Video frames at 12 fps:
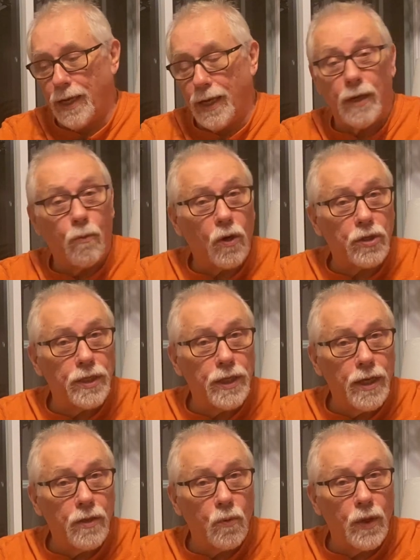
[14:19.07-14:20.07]
It works the
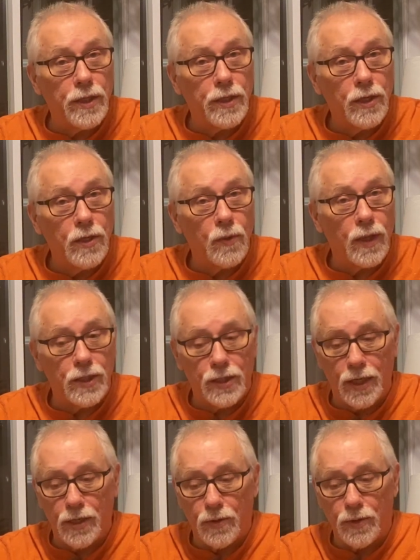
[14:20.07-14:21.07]
other way too. Let's
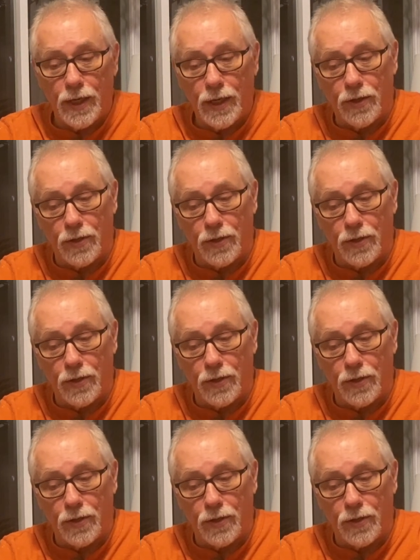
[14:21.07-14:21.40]
say you take